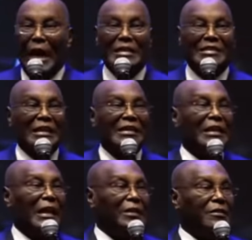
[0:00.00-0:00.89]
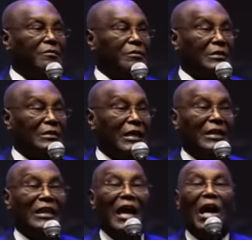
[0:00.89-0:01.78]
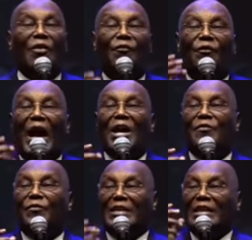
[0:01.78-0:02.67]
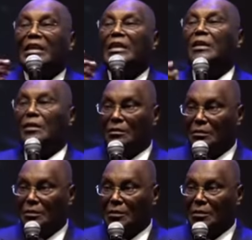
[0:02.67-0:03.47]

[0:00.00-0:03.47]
I stated that there are five key